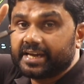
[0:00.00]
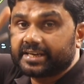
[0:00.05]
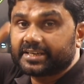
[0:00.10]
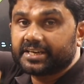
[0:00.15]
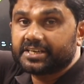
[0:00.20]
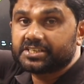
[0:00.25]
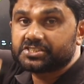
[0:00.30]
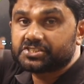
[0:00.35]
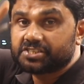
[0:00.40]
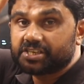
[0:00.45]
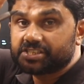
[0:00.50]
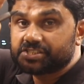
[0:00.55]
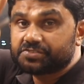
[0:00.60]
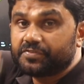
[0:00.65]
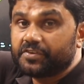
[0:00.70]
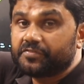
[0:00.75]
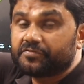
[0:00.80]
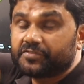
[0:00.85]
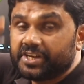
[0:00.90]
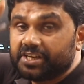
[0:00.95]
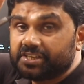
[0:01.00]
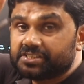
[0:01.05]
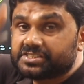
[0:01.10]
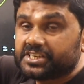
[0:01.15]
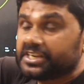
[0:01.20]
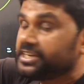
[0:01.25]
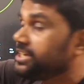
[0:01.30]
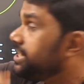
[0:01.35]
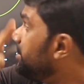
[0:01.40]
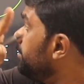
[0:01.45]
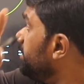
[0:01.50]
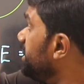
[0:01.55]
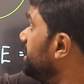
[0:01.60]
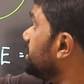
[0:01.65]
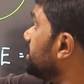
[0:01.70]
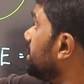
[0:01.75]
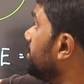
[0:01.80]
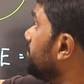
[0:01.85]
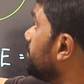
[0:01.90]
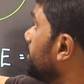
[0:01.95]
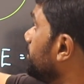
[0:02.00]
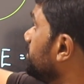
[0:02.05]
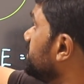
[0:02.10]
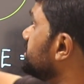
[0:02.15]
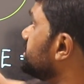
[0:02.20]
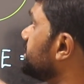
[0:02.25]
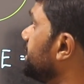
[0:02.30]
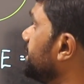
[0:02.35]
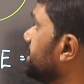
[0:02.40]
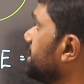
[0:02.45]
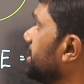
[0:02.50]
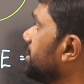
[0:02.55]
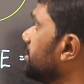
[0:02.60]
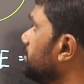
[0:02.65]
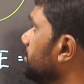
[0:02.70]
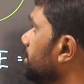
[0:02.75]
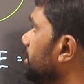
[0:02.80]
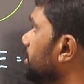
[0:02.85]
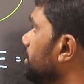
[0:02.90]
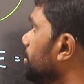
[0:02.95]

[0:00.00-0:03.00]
at a distance 15 centimeter from the center.